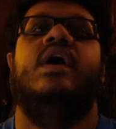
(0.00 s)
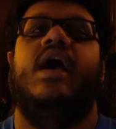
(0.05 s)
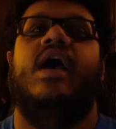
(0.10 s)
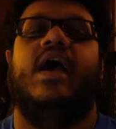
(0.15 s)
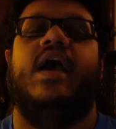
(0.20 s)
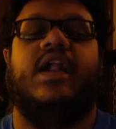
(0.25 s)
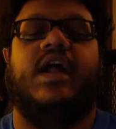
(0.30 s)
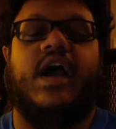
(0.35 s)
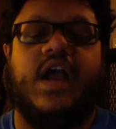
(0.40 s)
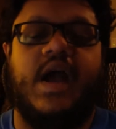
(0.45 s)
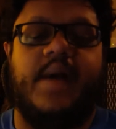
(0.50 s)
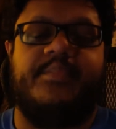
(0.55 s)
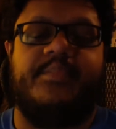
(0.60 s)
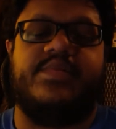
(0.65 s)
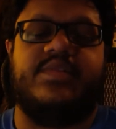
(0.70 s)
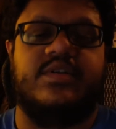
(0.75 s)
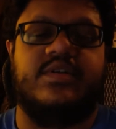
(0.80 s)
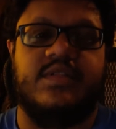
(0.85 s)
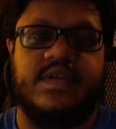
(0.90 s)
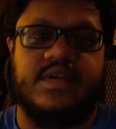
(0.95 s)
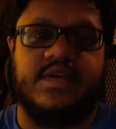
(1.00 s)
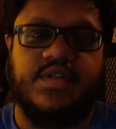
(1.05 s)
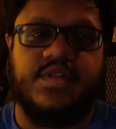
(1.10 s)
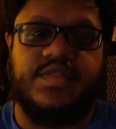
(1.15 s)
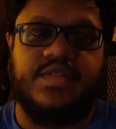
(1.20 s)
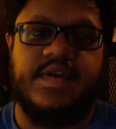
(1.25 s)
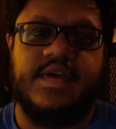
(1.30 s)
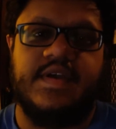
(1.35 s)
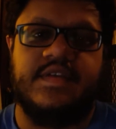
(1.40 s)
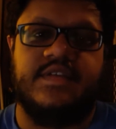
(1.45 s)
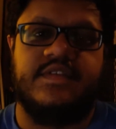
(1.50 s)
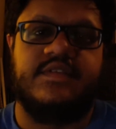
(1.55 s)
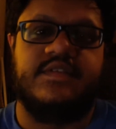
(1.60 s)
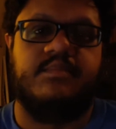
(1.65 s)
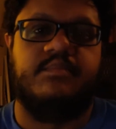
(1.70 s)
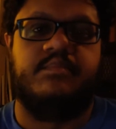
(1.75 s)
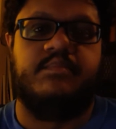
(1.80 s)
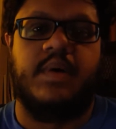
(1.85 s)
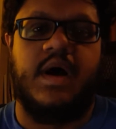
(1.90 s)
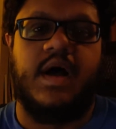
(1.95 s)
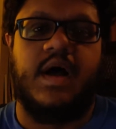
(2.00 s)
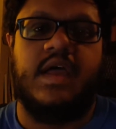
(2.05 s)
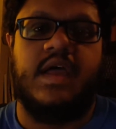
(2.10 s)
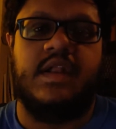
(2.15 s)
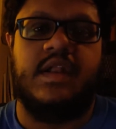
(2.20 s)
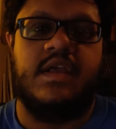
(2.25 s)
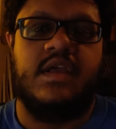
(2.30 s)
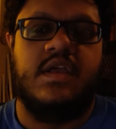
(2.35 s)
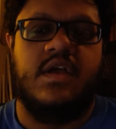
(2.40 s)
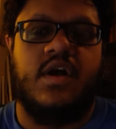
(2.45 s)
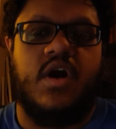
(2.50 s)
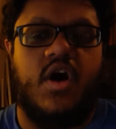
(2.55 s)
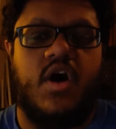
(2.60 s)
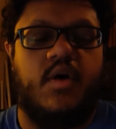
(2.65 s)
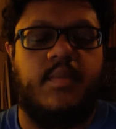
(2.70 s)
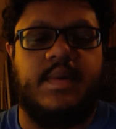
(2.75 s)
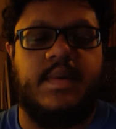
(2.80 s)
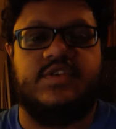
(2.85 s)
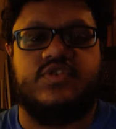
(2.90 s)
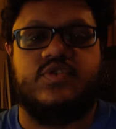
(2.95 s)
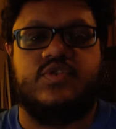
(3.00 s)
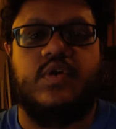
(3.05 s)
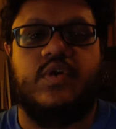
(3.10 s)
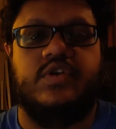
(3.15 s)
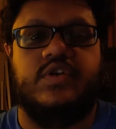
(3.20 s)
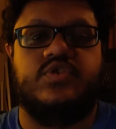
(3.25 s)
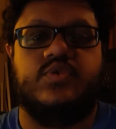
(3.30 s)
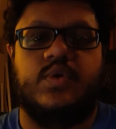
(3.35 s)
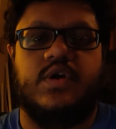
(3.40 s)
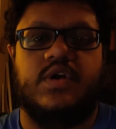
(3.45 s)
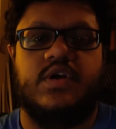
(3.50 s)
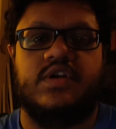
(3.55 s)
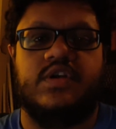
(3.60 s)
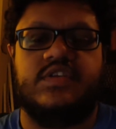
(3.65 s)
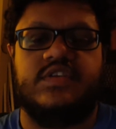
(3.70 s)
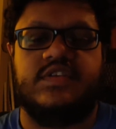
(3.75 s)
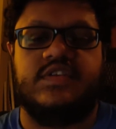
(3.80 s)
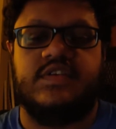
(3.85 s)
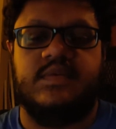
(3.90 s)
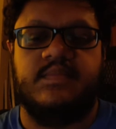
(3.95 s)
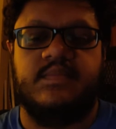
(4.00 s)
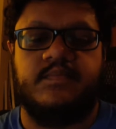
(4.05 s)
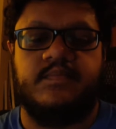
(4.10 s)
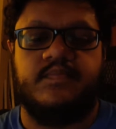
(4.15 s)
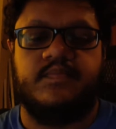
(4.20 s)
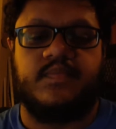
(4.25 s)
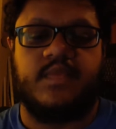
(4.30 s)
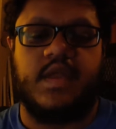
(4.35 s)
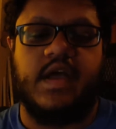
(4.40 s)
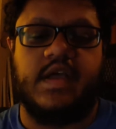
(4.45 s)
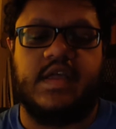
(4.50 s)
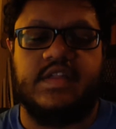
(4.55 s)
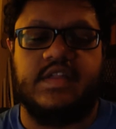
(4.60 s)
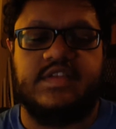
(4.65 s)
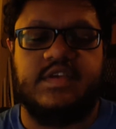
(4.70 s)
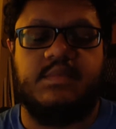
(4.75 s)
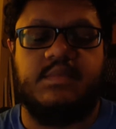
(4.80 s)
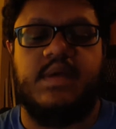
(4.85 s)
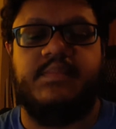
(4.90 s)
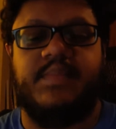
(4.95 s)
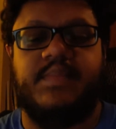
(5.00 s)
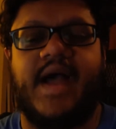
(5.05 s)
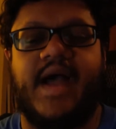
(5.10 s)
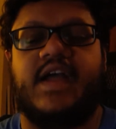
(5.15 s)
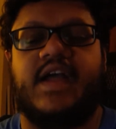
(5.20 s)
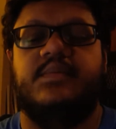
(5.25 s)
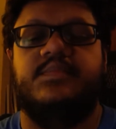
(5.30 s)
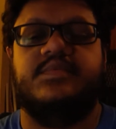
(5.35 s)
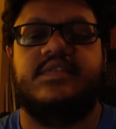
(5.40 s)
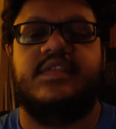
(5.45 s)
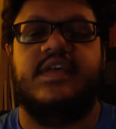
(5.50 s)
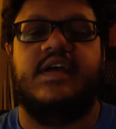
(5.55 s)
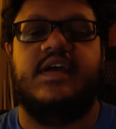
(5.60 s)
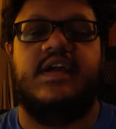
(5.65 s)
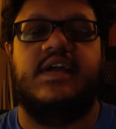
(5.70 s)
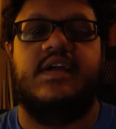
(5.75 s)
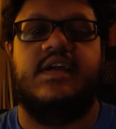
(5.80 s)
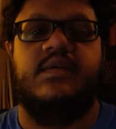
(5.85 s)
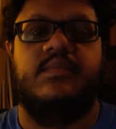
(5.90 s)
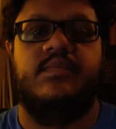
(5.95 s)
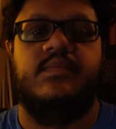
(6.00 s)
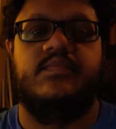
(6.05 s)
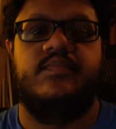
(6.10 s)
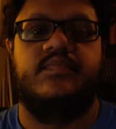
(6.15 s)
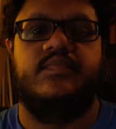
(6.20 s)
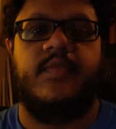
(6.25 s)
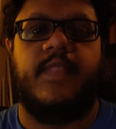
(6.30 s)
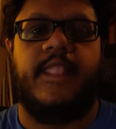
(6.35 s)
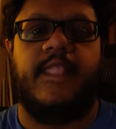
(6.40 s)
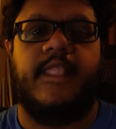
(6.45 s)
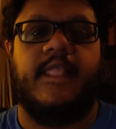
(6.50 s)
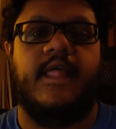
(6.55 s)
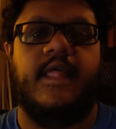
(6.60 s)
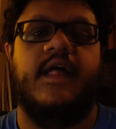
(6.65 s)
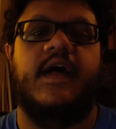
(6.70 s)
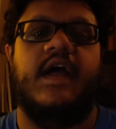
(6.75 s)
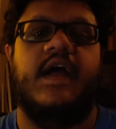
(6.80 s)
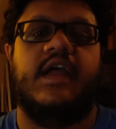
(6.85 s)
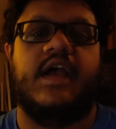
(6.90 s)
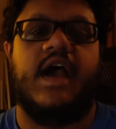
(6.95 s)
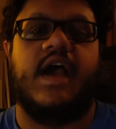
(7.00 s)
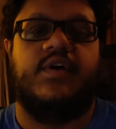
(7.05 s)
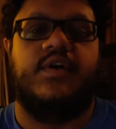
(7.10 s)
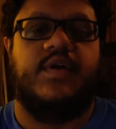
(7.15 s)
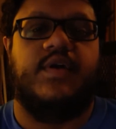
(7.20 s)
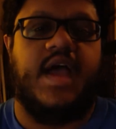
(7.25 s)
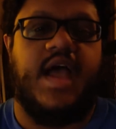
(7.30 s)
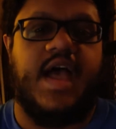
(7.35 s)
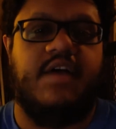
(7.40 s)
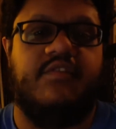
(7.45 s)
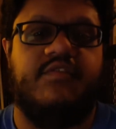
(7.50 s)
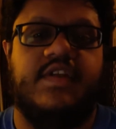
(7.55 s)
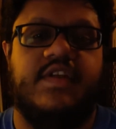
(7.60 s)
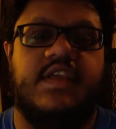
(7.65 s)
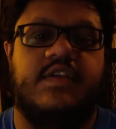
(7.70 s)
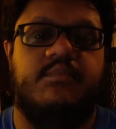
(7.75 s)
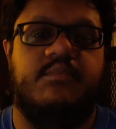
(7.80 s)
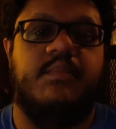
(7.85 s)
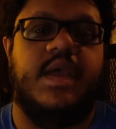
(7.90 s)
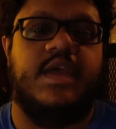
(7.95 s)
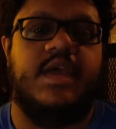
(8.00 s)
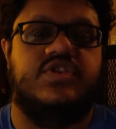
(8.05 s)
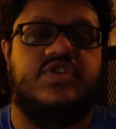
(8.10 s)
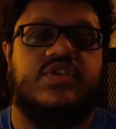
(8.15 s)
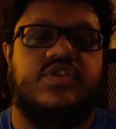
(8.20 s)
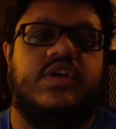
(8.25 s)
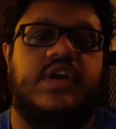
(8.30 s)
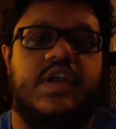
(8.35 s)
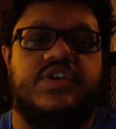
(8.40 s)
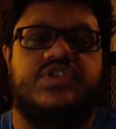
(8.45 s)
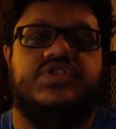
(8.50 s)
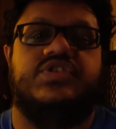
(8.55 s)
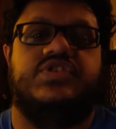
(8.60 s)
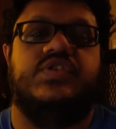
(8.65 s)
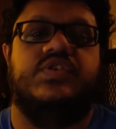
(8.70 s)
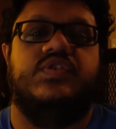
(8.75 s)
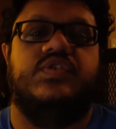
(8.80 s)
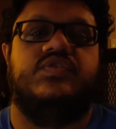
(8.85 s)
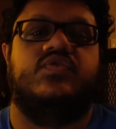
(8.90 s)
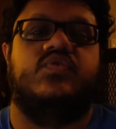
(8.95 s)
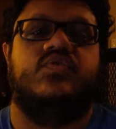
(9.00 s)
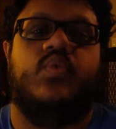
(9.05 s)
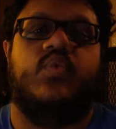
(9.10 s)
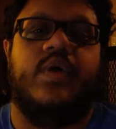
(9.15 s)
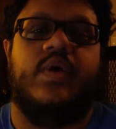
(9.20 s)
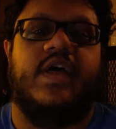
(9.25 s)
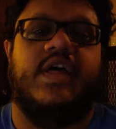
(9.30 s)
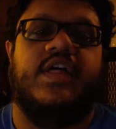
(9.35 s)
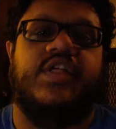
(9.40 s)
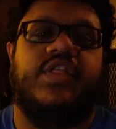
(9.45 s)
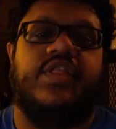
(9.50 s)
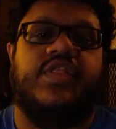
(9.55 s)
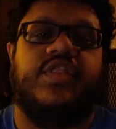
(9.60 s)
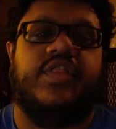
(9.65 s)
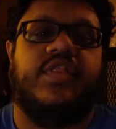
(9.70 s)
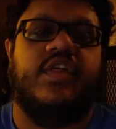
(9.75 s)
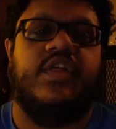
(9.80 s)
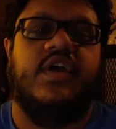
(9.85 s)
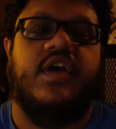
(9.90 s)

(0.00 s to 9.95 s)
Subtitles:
and a couple other little things, but all my storage works. I can send my backups there. Like, I don't have any major issues with